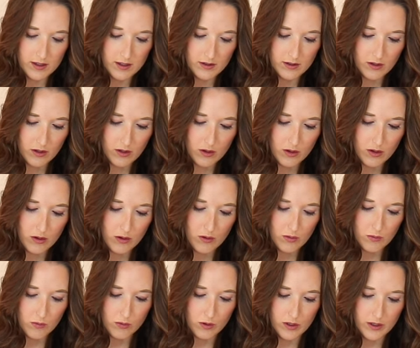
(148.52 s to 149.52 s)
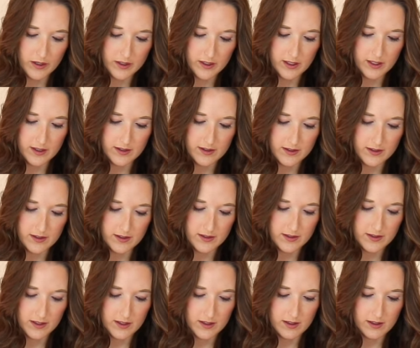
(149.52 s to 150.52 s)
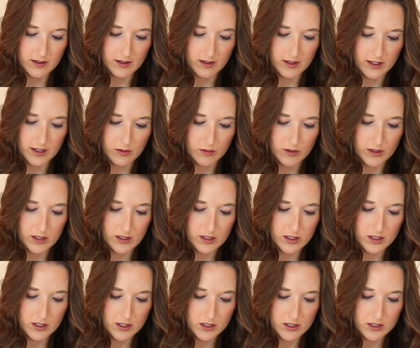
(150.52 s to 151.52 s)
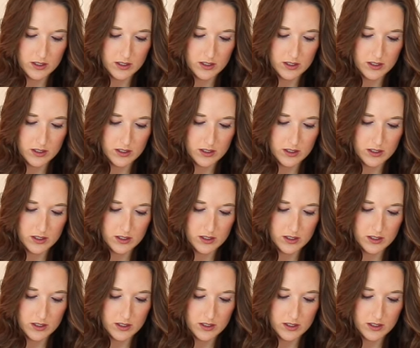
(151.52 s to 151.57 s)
It's all one consistent liquid.